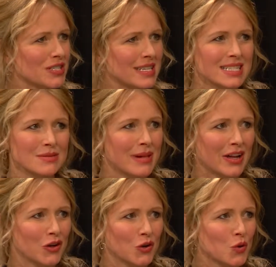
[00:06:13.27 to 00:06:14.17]
It doesn't
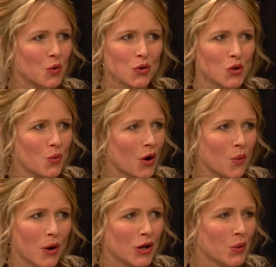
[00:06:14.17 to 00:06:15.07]
matter who you are,
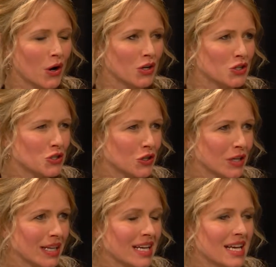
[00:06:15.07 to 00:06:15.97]
where you are in your journey.